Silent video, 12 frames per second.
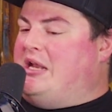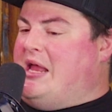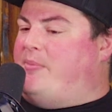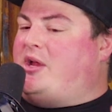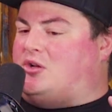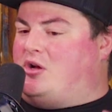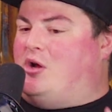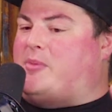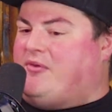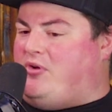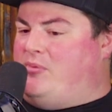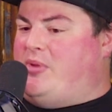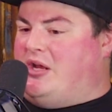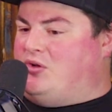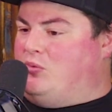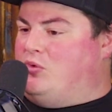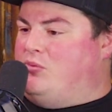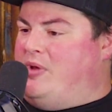I banged her, my friend banged
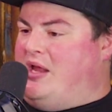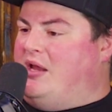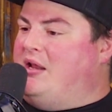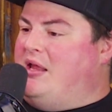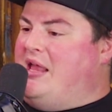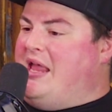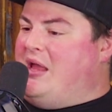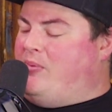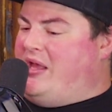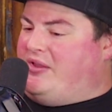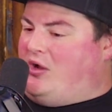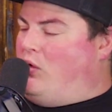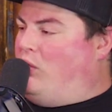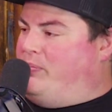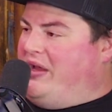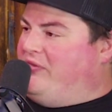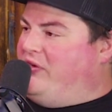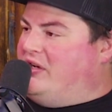her roommate, and we had like a whole
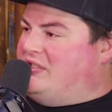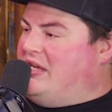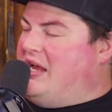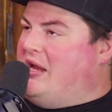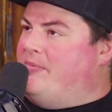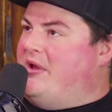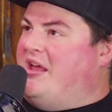big fun time.